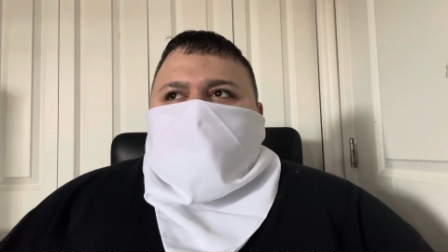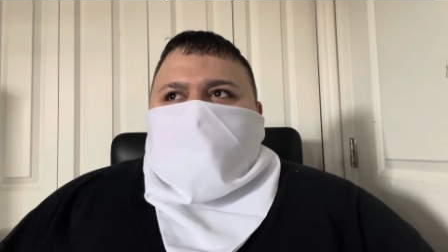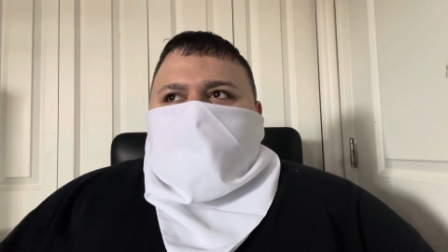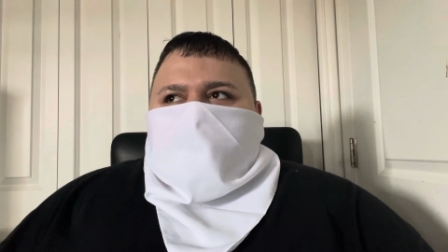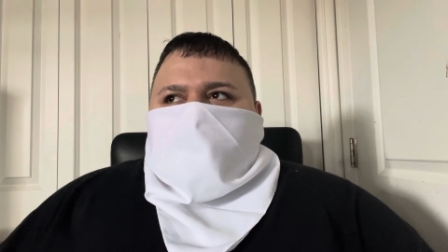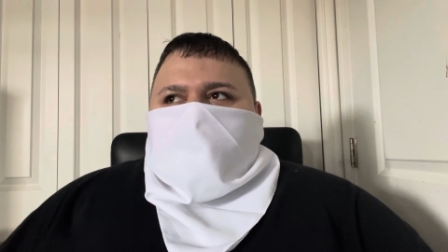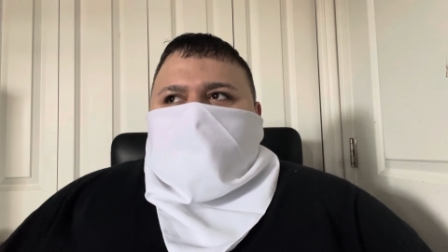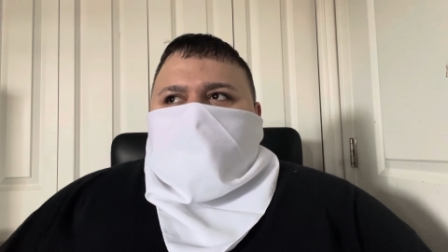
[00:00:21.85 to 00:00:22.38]

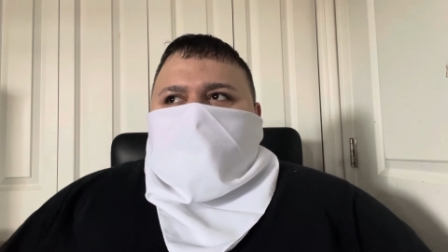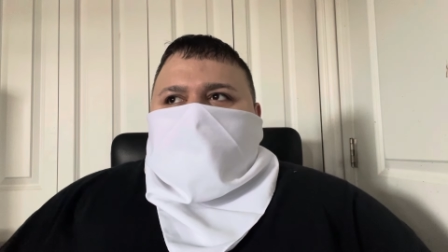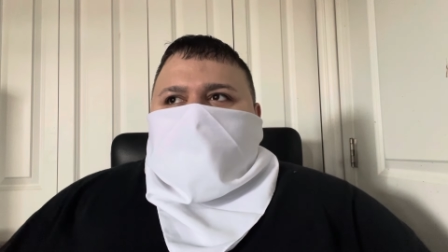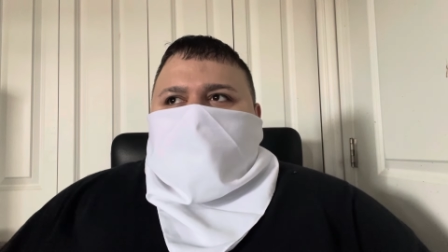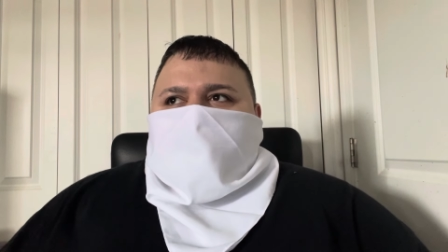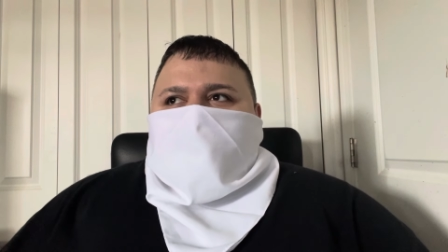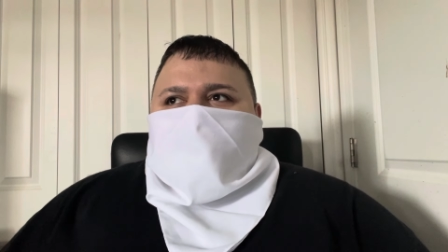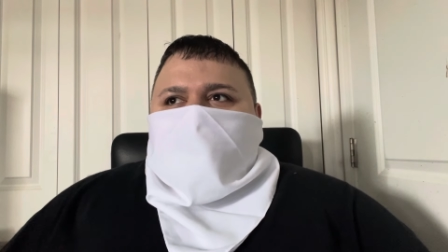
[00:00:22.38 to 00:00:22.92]
uh
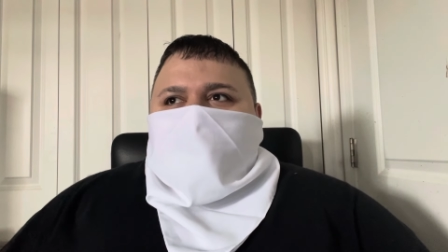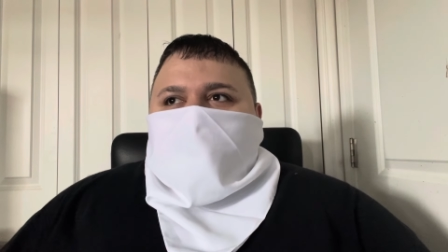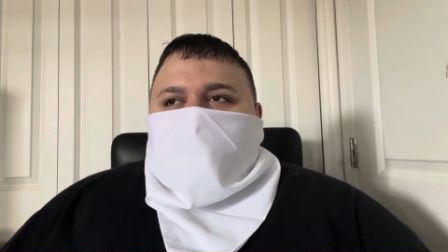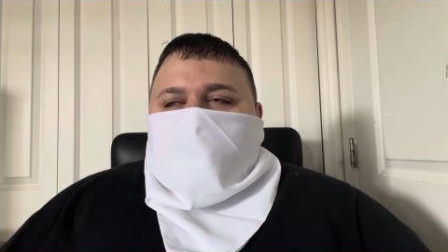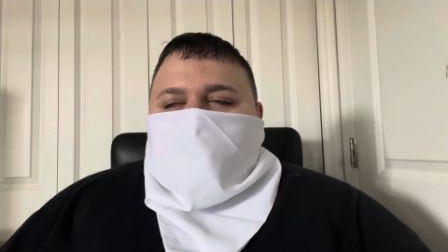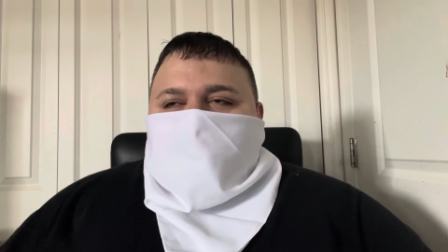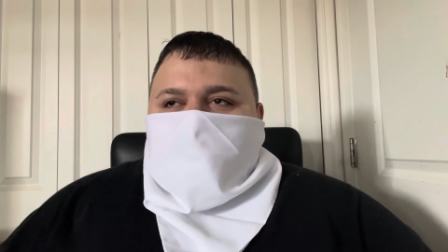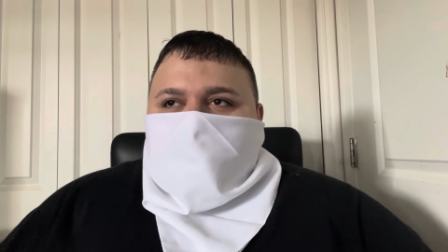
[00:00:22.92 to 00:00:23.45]
I know who he
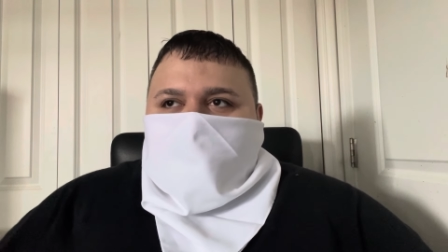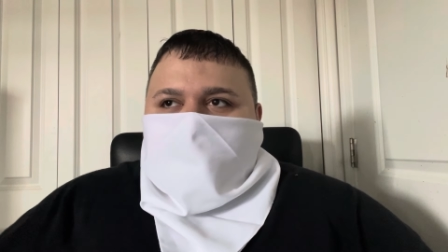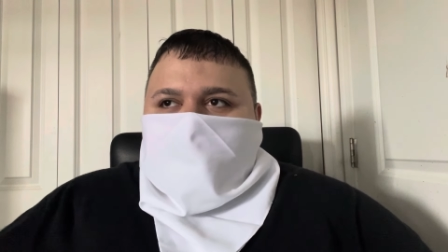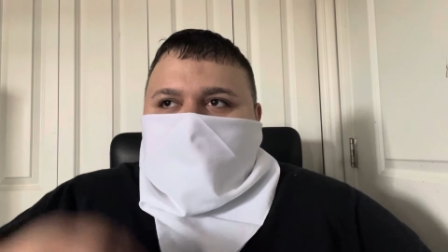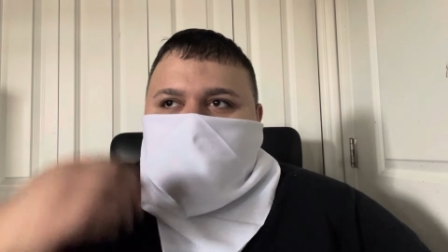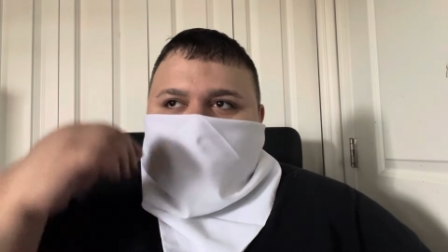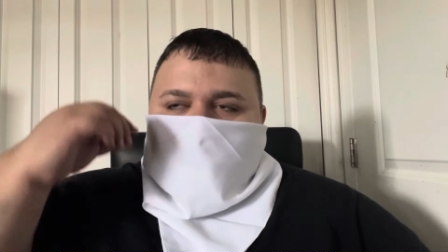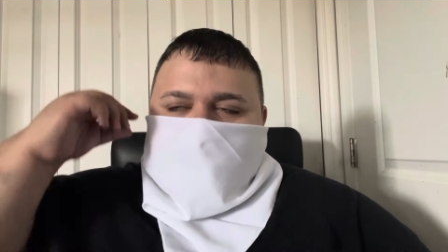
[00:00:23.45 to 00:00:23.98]
was
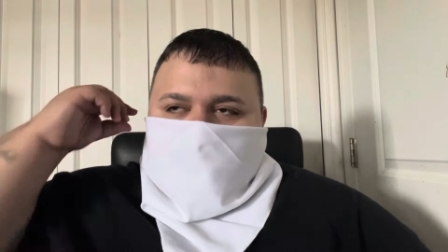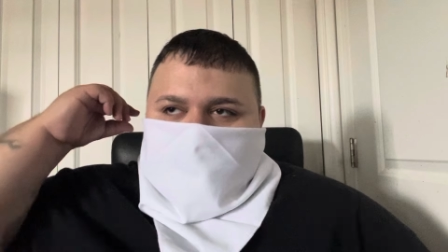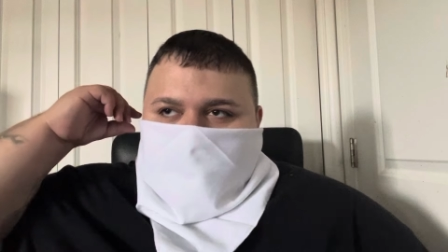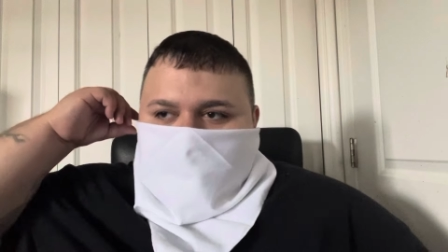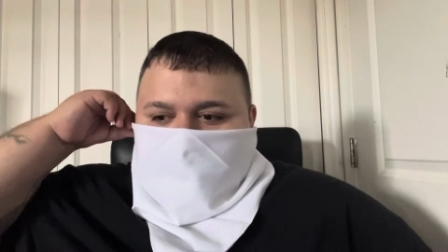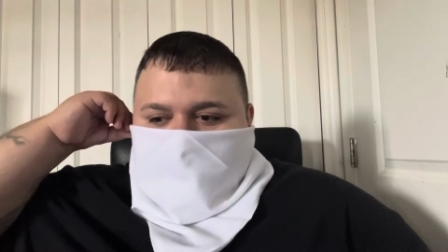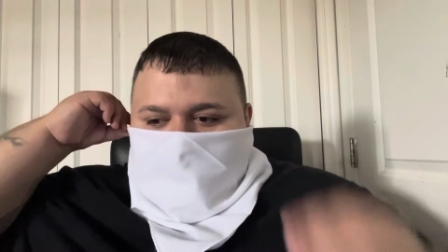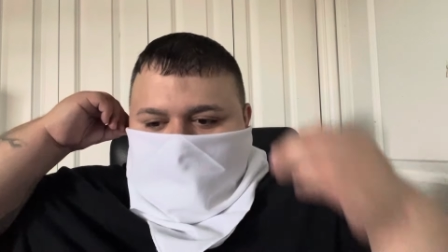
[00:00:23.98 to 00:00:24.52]
already
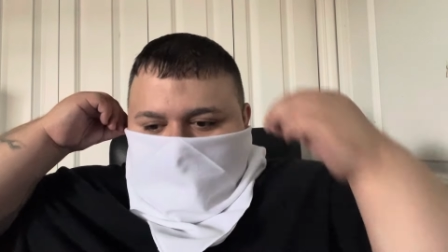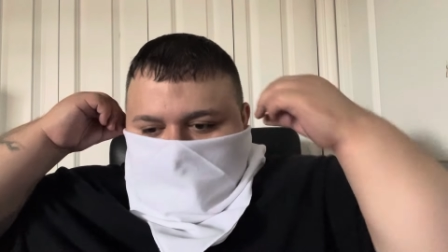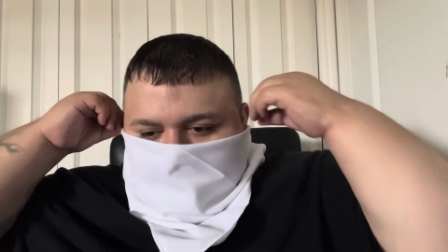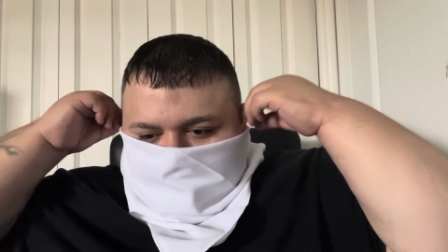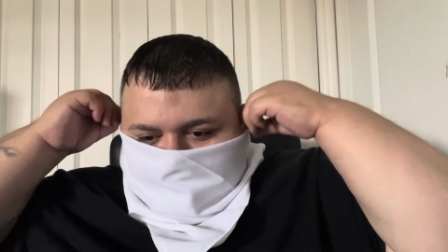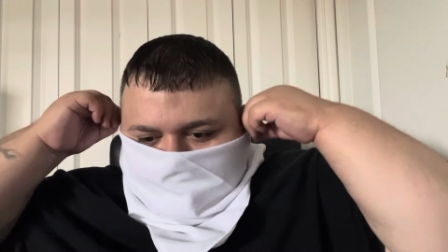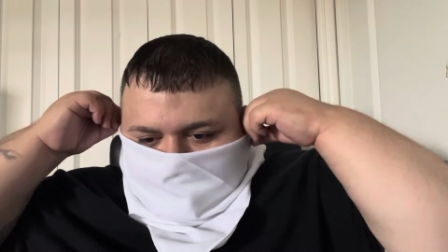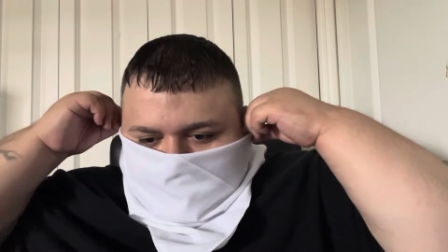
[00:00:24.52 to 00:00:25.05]
but uh
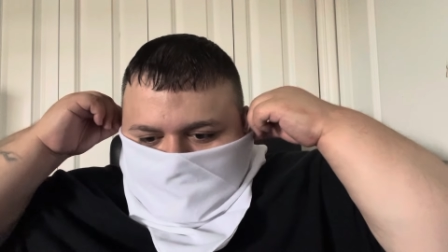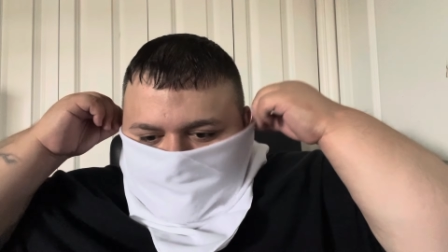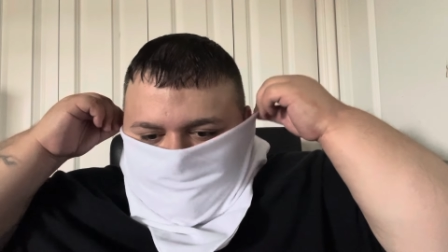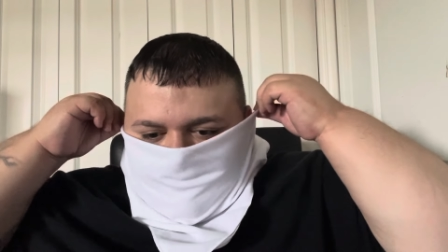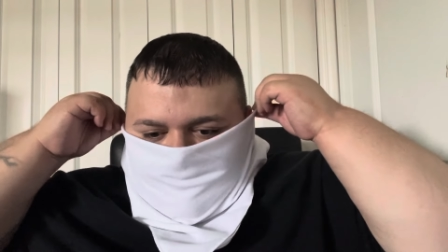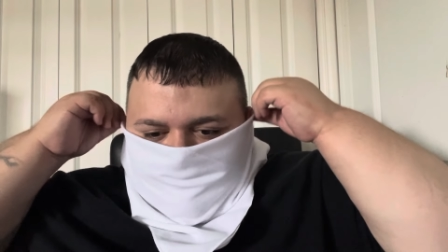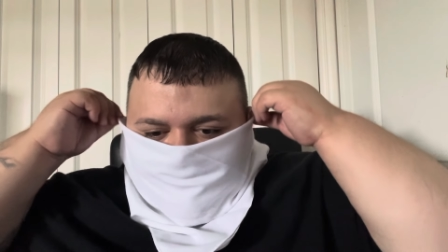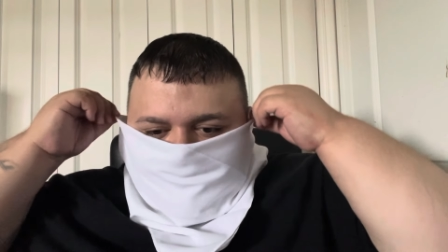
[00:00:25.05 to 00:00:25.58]
he
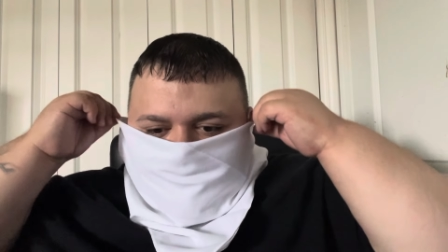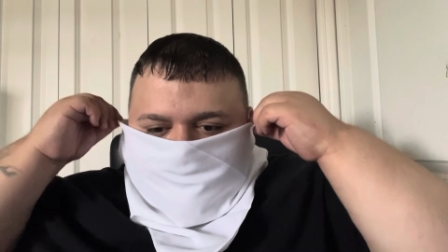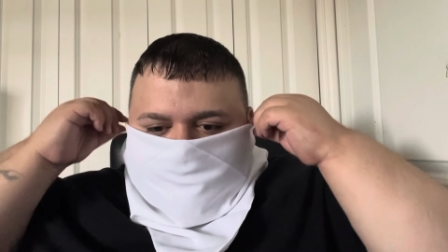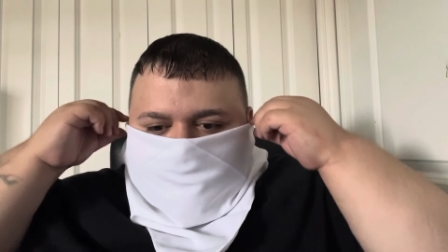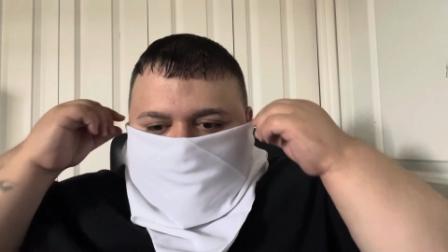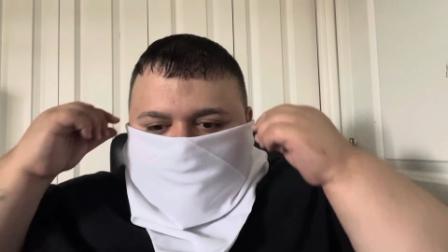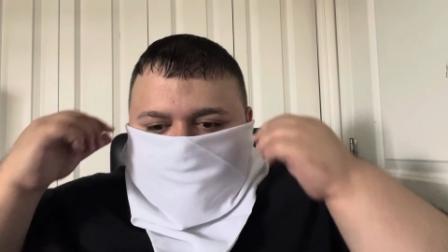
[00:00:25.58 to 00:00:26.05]
went viral